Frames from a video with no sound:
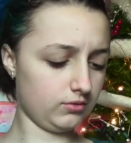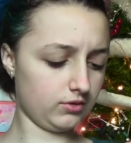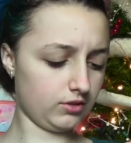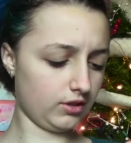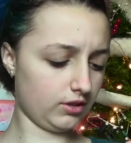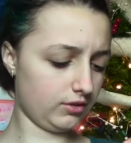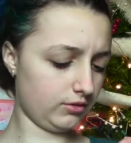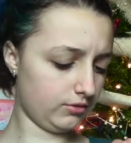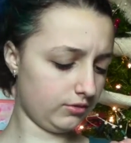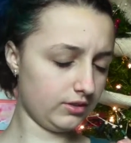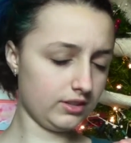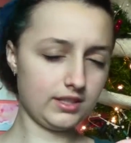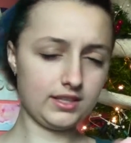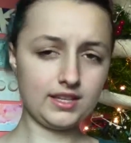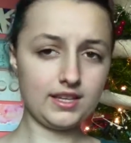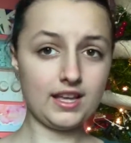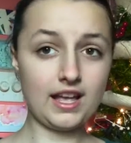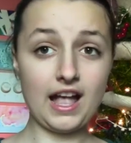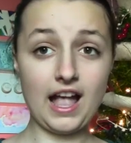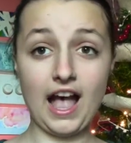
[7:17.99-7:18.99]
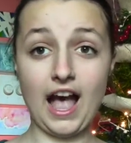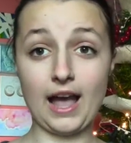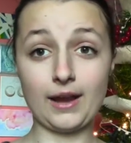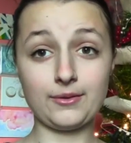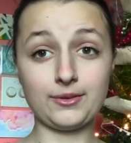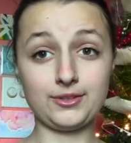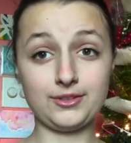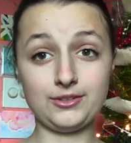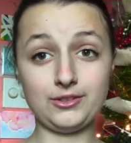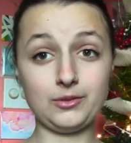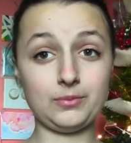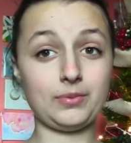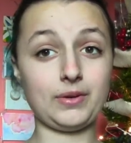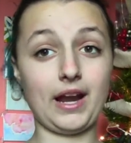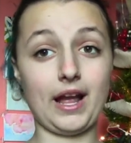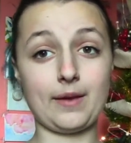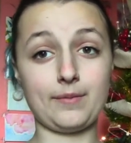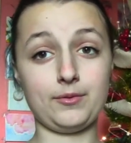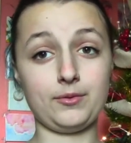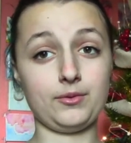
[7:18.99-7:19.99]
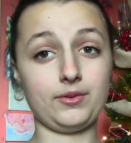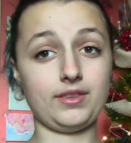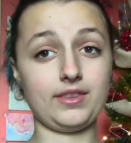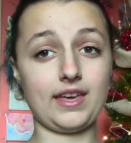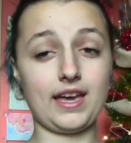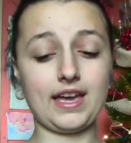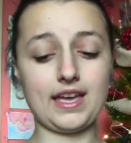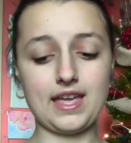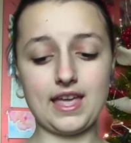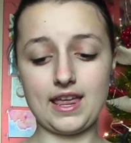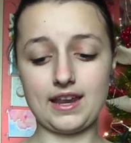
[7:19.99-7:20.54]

so I was super happy with that.